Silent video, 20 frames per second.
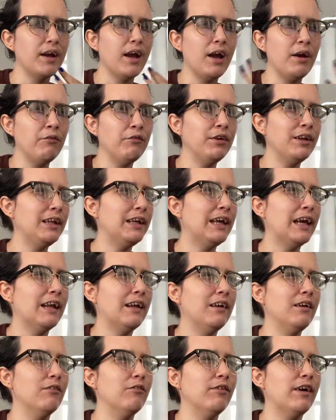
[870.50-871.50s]
I'm really
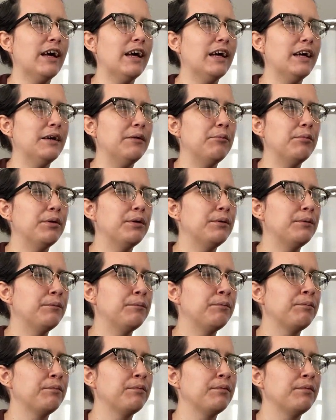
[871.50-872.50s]
getting the vibe.
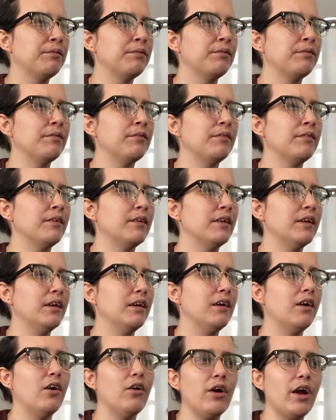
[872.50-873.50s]

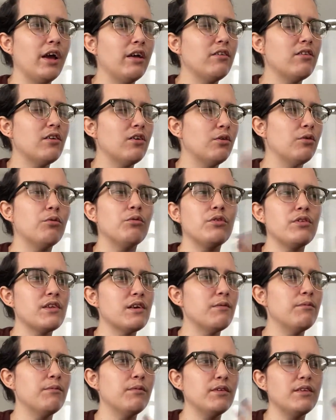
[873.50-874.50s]
Okay, so
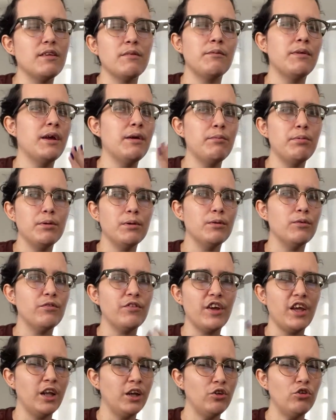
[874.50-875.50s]
some, some type of
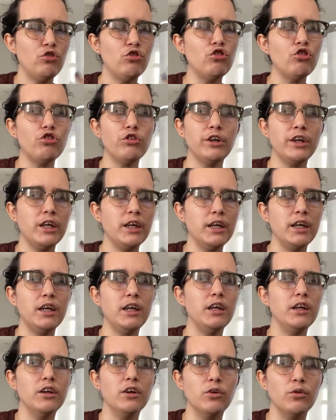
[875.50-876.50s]
intrigue,
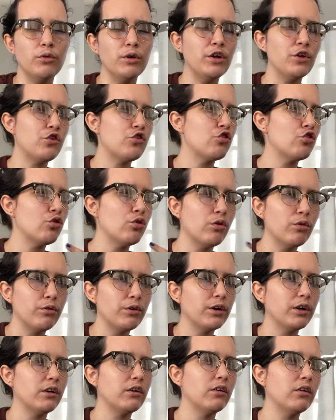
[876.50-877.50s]
you know,
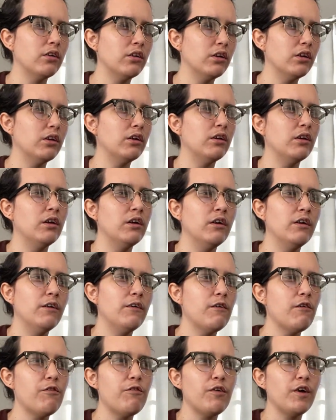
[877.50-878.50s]
historical
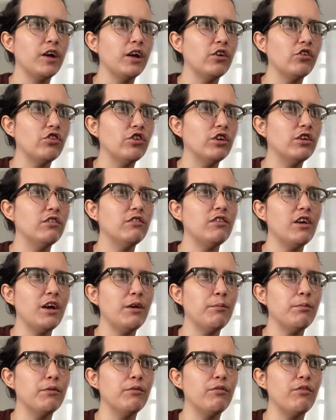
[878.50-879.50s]
fiction
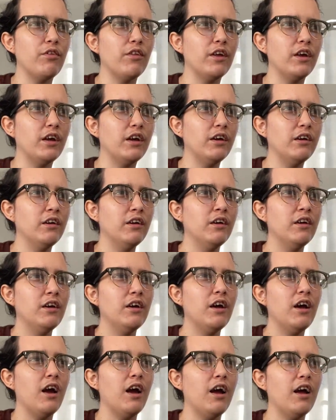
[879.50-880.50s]
type of thing.
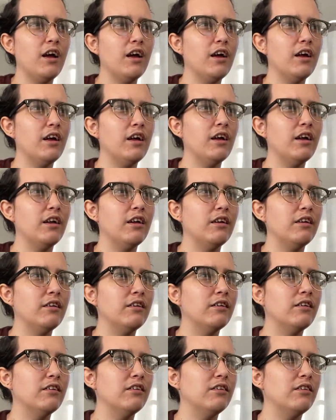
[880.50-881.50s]

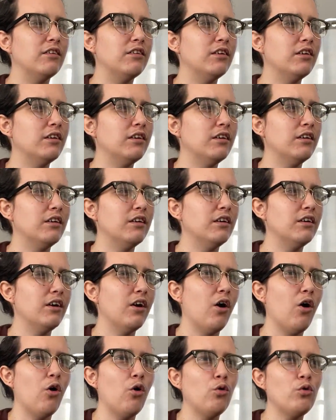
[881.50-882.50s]
And
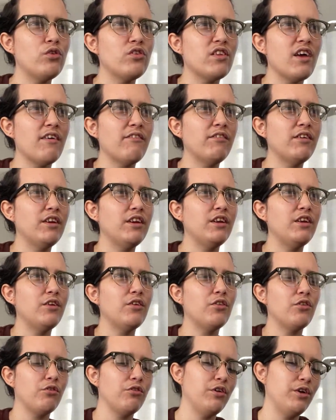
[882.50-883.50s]

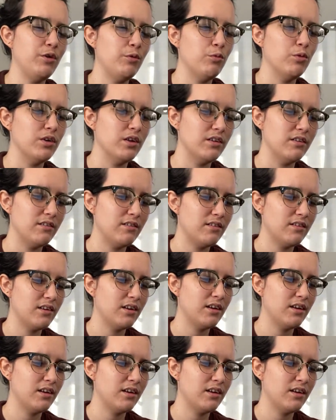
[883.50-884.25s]
073 was